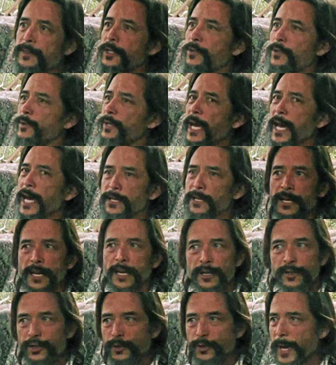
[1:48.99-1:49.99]
So we had to
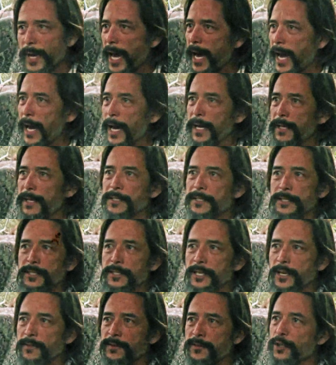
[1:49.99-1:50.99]
cut new paths and
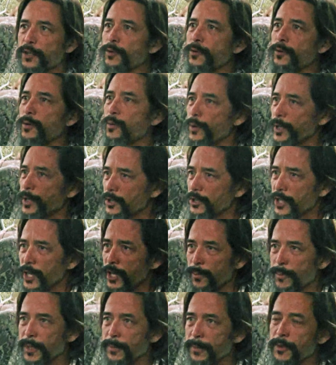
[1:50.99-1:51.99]
stuff so
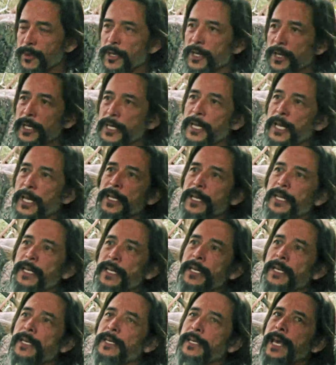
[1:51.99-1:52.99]
wheelchair people could get
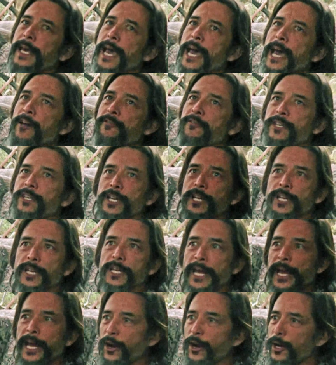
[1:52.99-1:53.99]
in, having
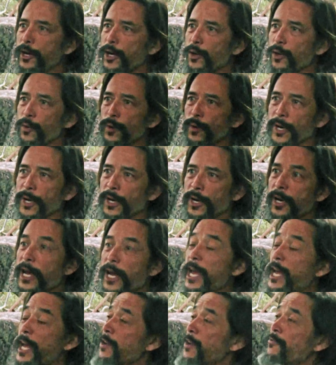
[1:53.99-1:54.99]
an area where
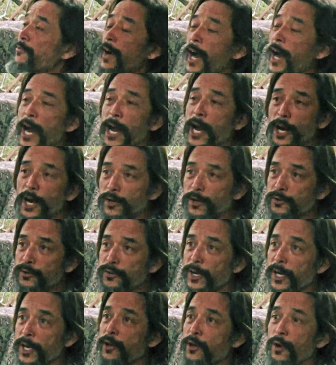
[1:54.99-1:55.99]
a fire
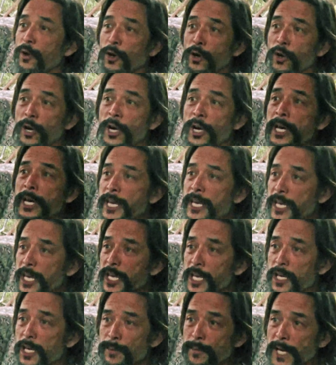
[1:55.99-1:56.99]
truck or
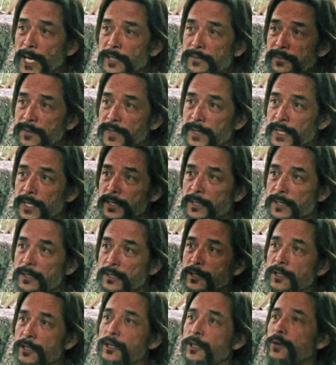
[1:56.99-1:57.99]
EMS
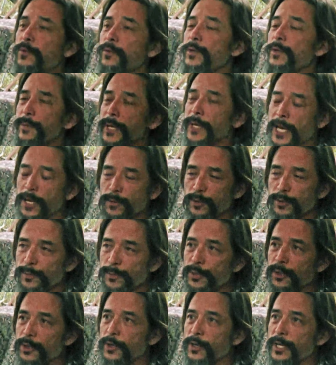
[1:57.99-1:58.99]
vehicle would be able to
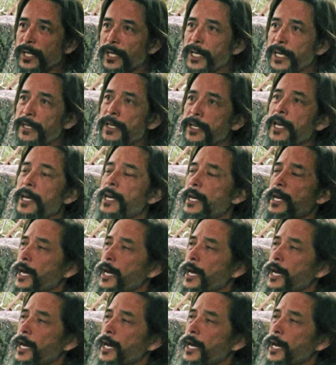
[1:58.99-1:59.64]
pull in.